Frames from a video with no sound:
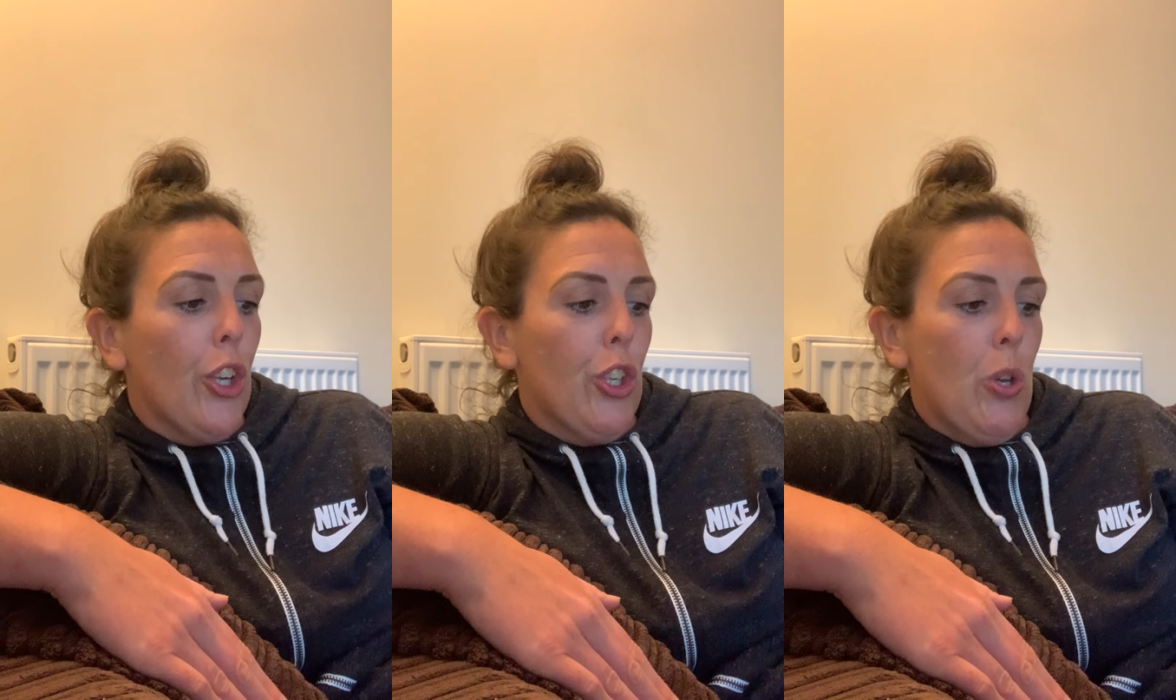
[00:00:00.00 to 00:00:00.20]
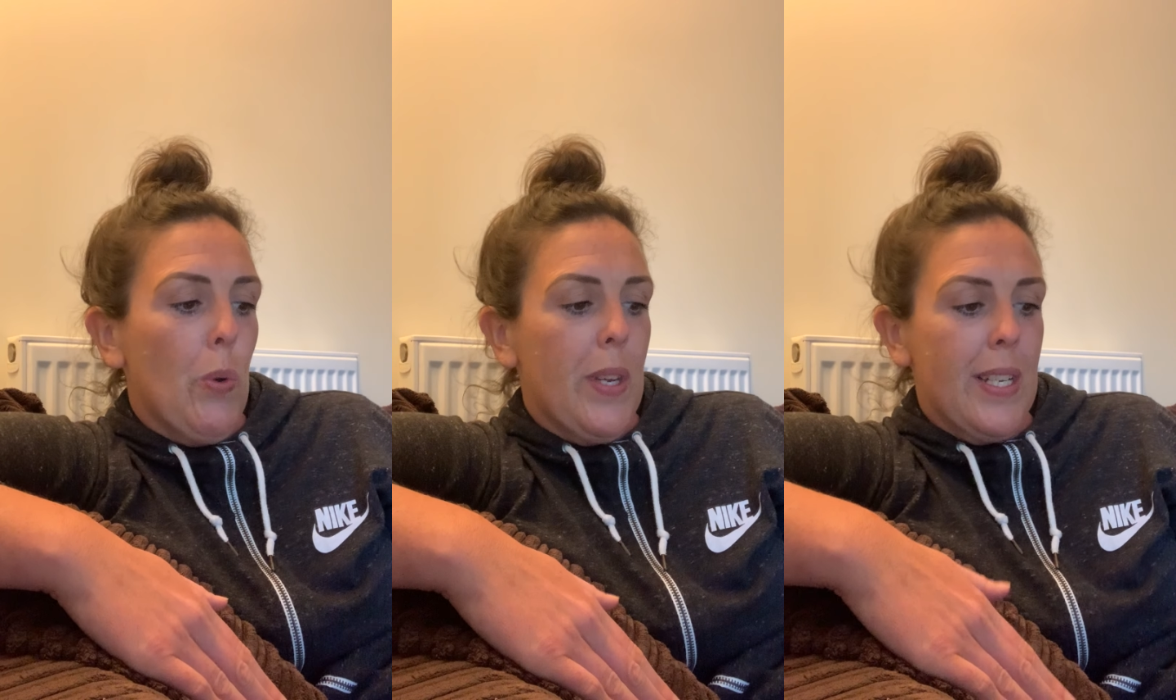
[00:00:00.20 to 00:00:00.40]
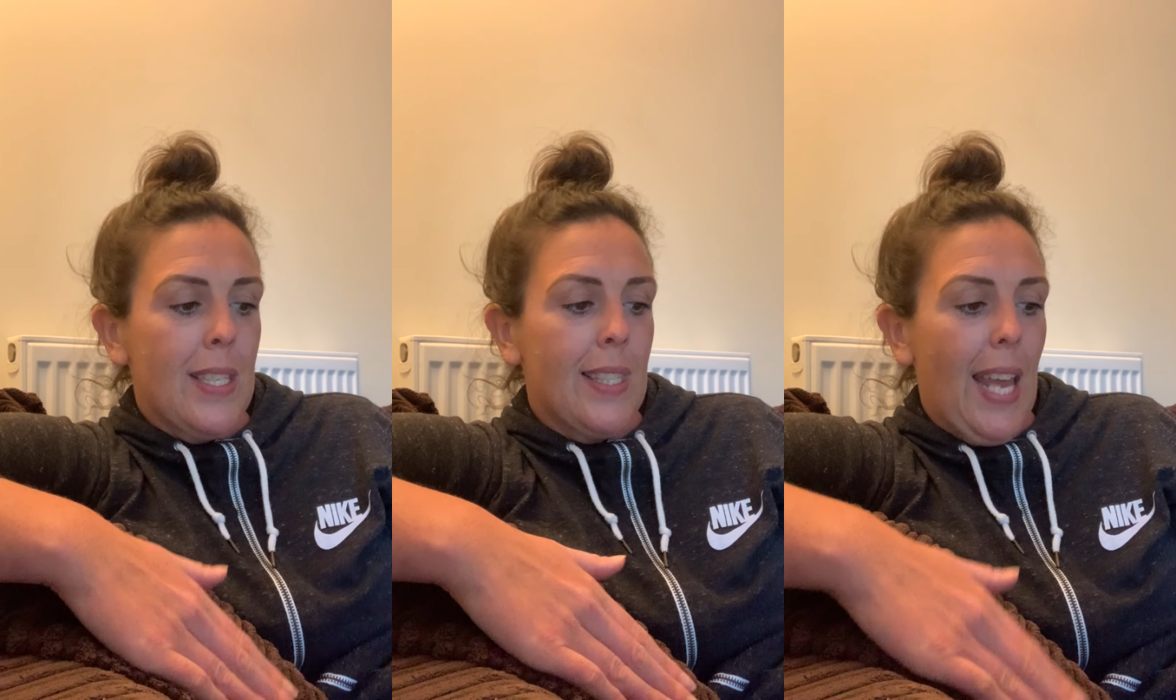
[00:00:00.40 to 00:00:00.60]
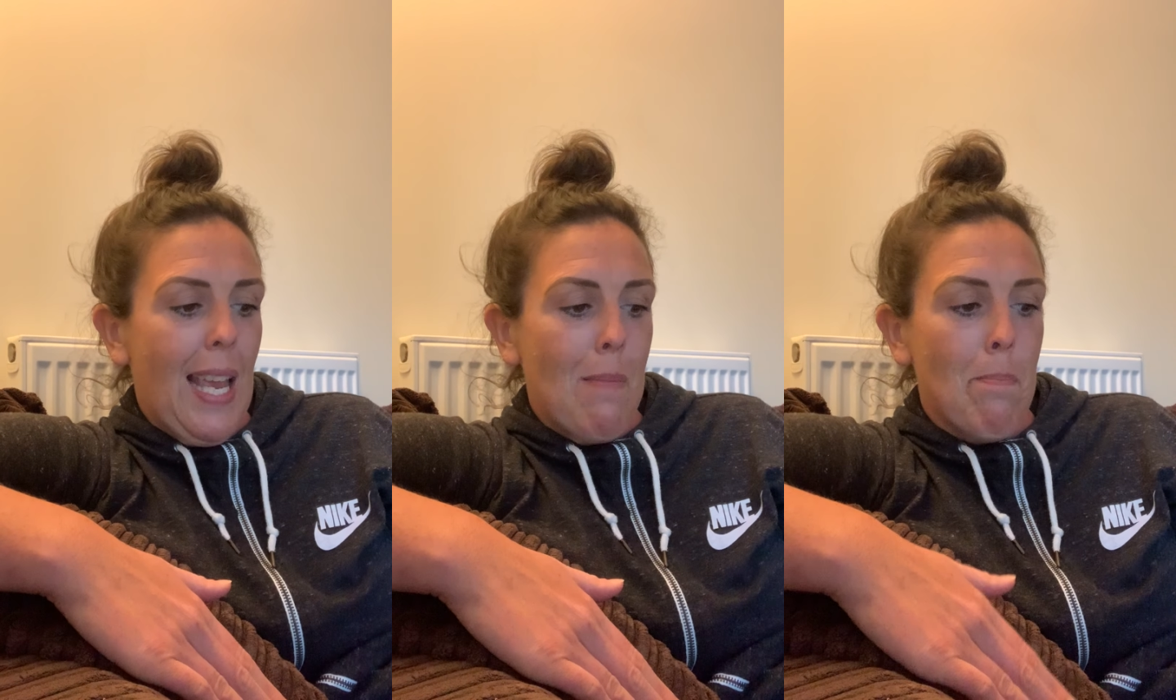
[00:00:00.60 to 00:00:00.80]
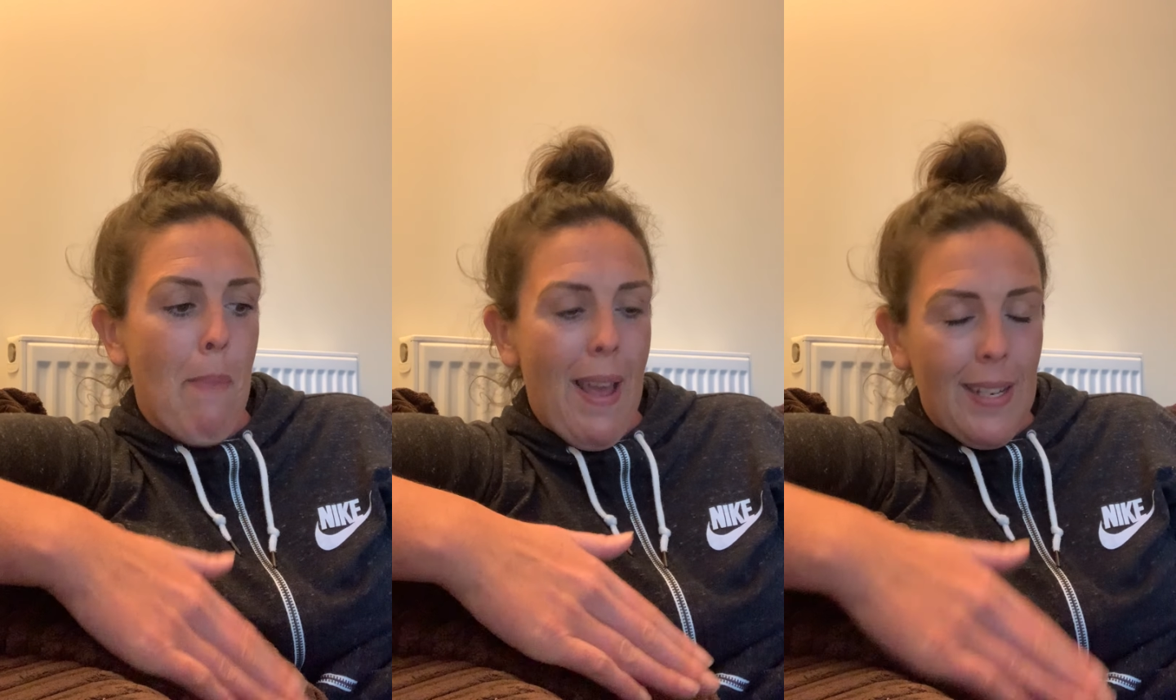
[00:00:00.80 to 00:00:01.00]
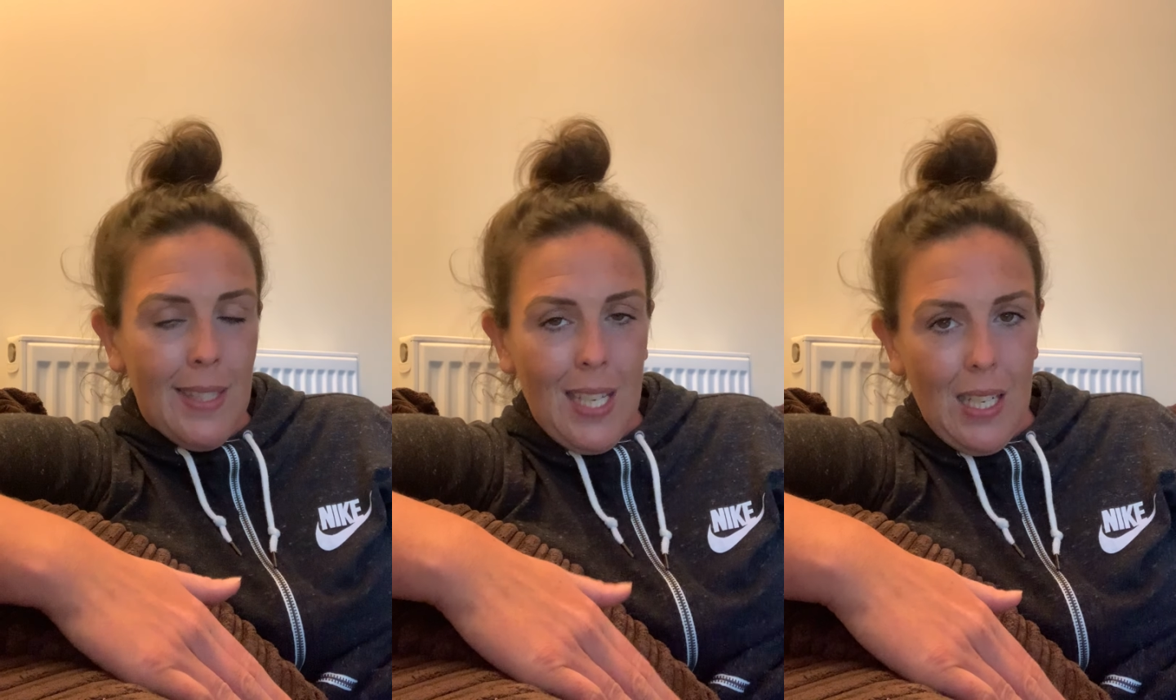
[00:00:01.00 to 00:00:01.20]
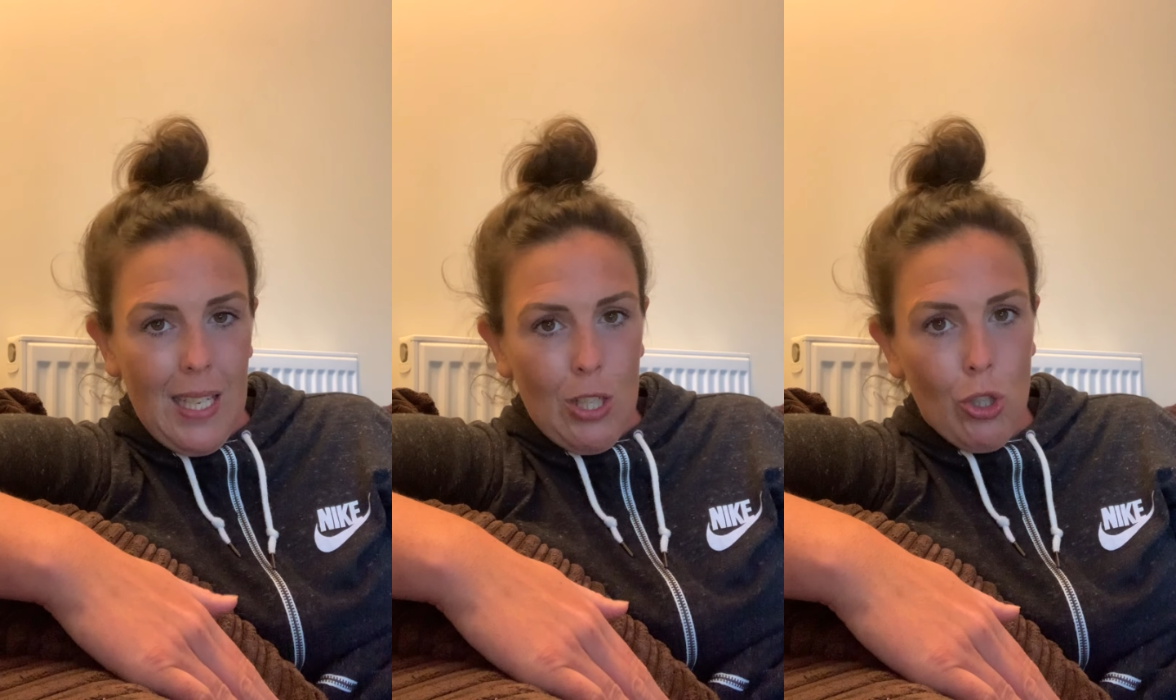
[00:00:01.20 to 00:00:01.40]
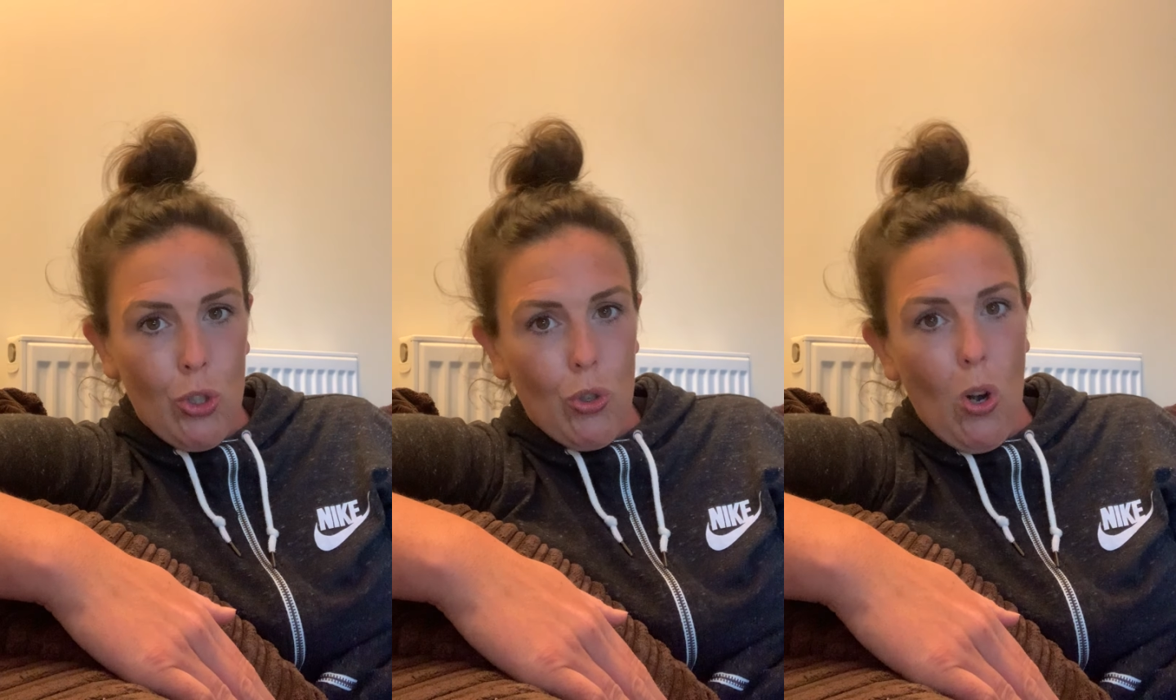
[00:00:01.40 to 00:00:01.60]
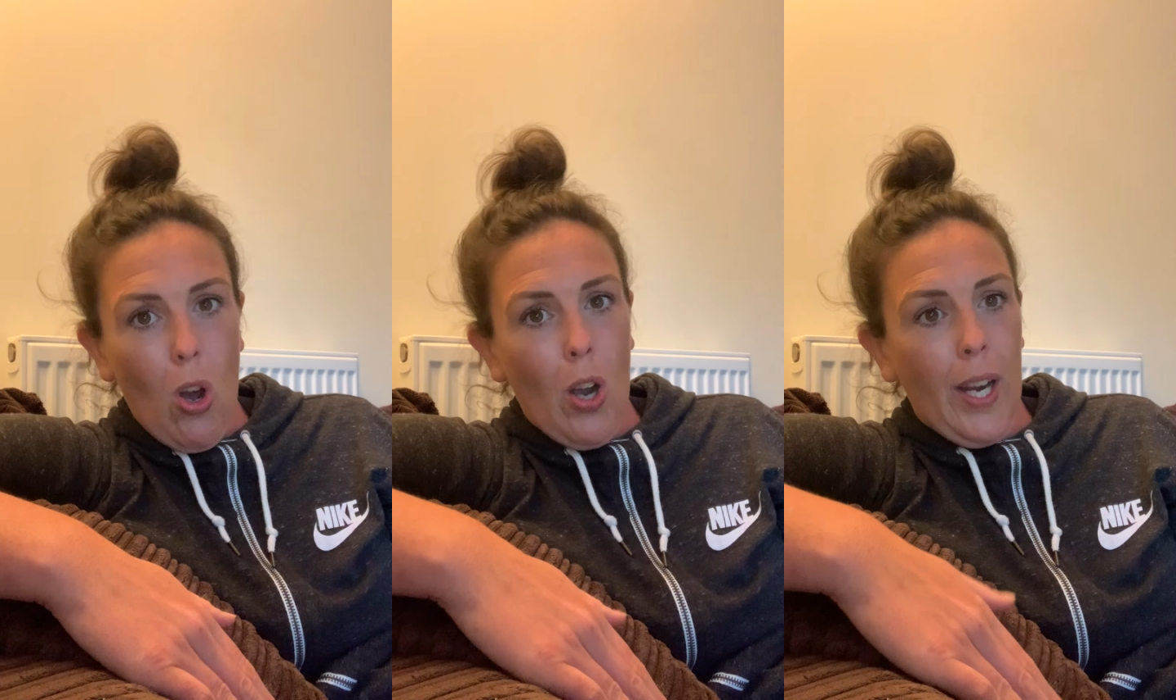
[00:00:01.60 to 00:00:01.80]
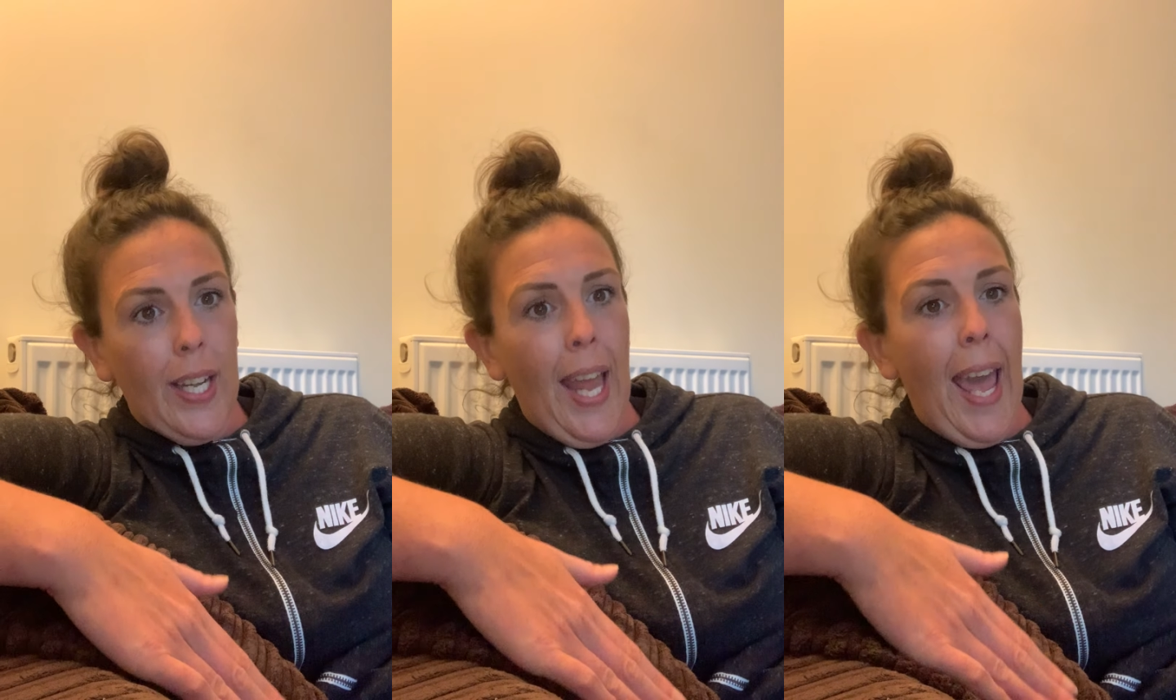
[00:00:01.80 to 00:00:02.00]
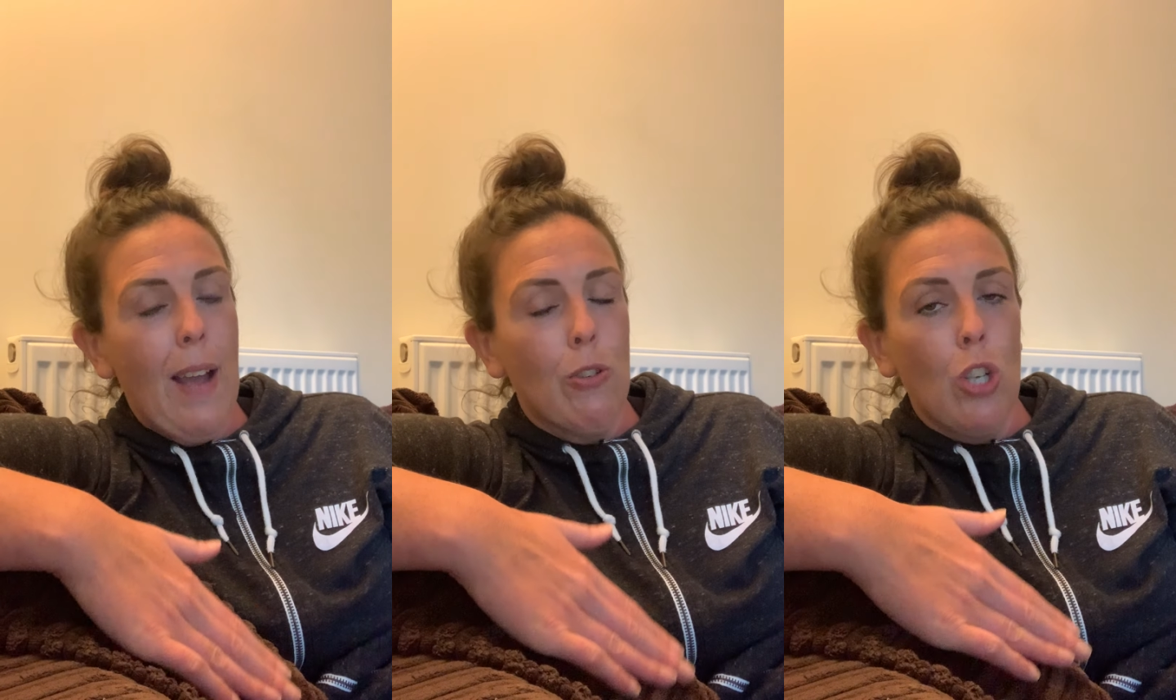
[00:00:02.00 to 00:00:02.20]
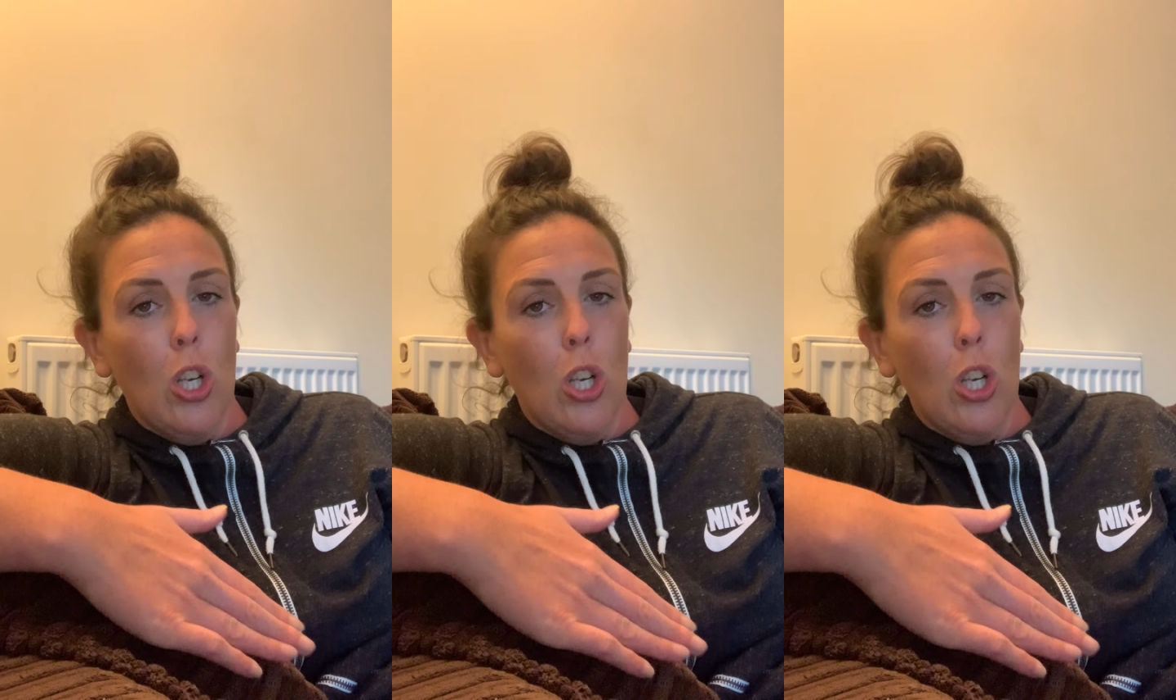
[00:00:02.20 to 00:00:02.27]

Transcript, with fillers: you can stay mentally strong and how